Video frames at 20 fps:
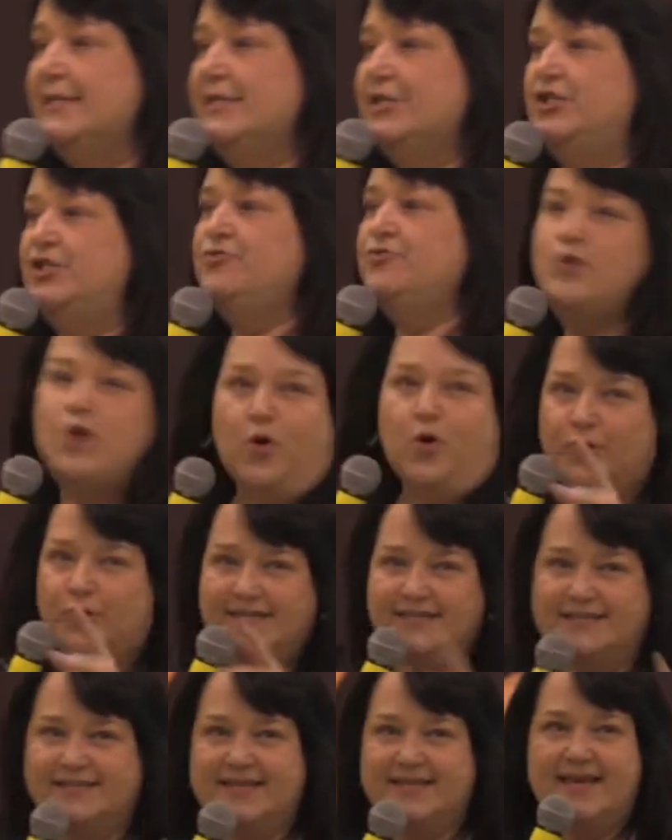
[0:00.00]
did you
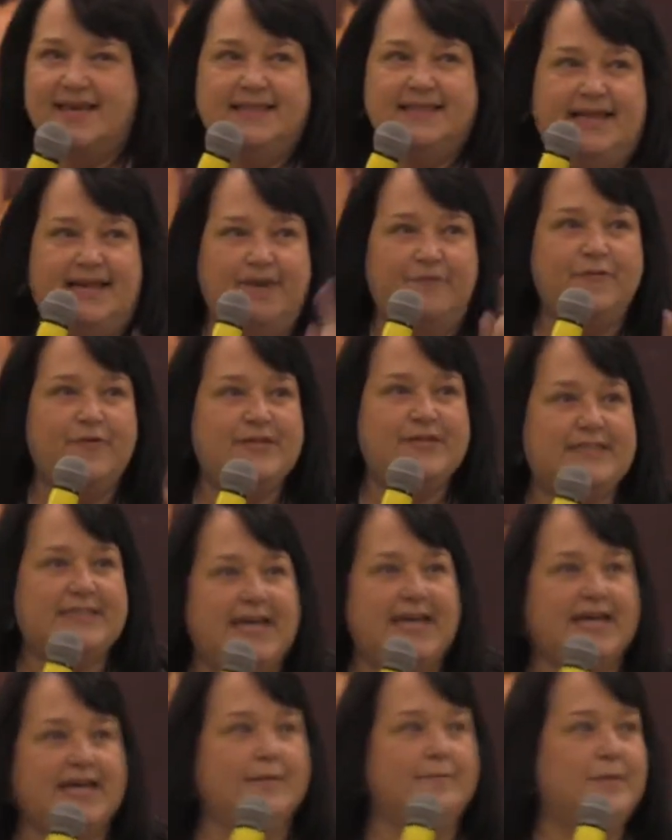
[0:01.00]
notice that every
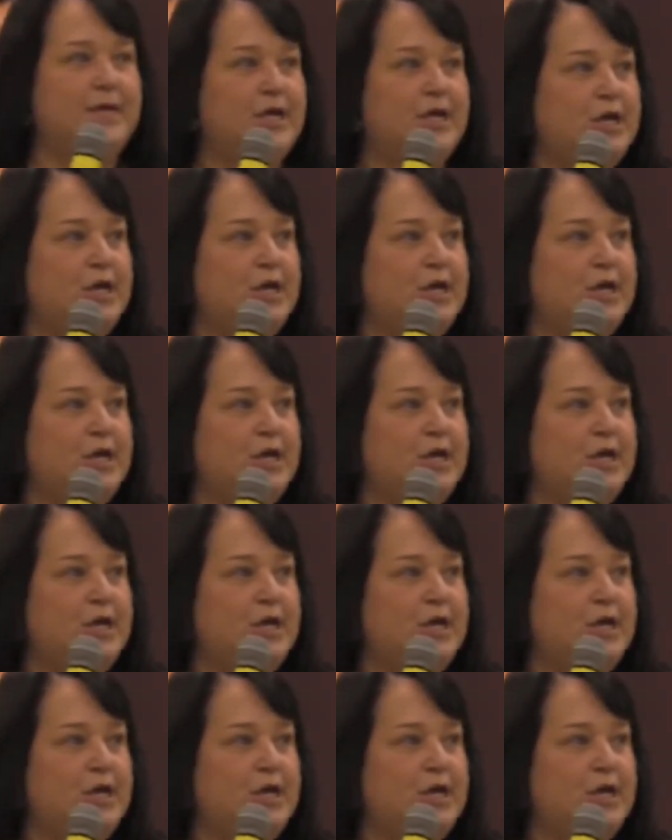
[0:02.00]
time